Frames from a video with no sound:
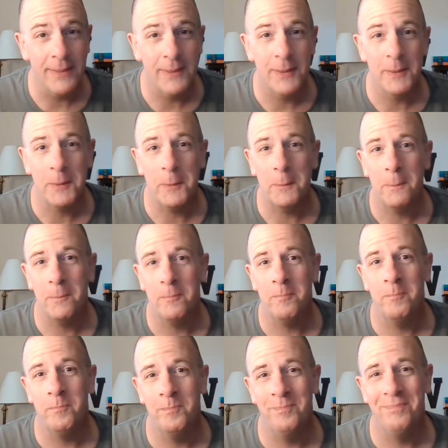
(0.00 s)

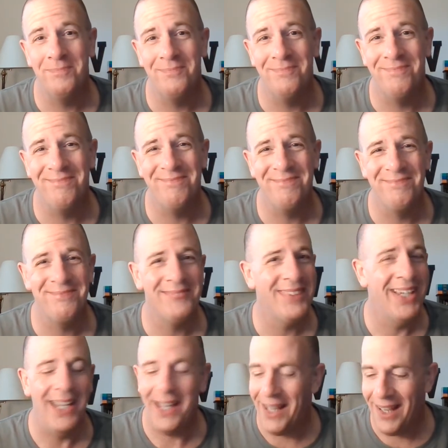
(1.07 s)

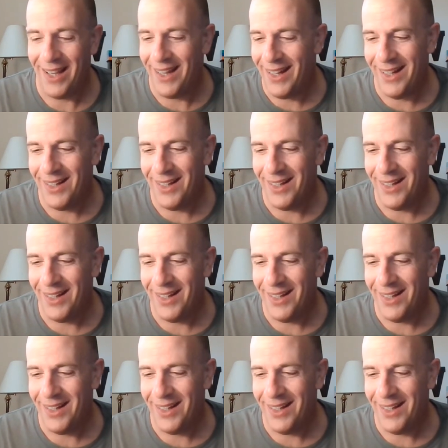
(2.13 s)
(no one is talking)